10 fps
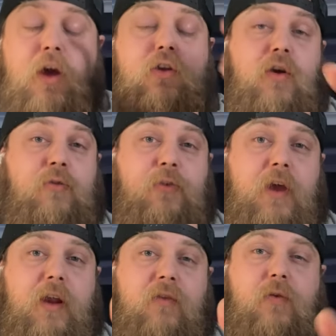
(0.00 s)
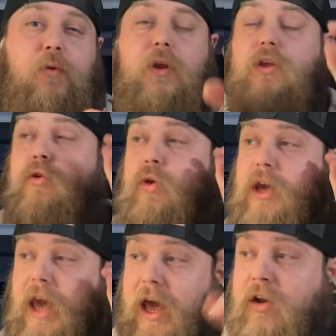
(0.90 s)
Don't forget everybody, you
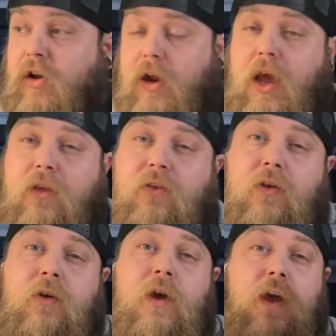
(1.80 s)
cannot enter